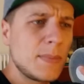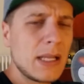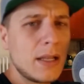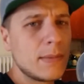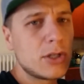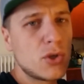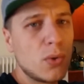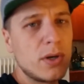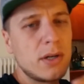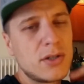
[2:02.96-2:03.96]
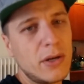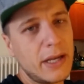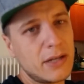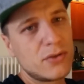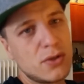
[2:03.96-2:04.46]
to be a little bit shorter to,
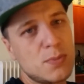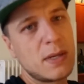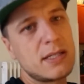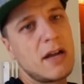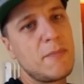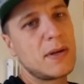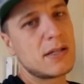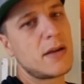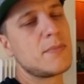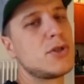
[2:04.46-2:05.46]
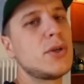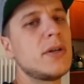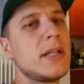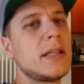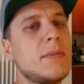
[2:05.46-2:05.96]
like, introduce myself, because I'm
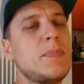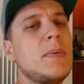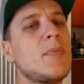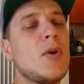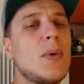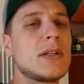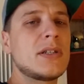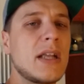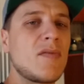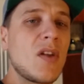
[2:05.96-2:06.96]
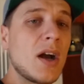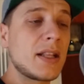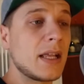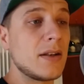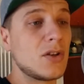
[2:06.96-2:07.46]
sure that people watch that vlog
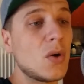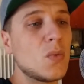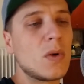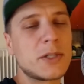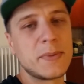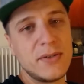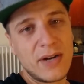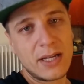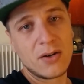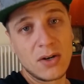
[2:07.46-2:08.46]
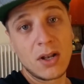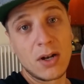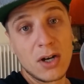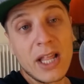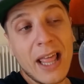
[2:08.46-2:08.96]
that don't watch me
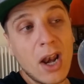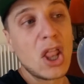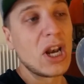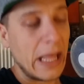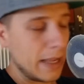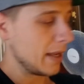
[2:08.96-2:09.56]
regularly.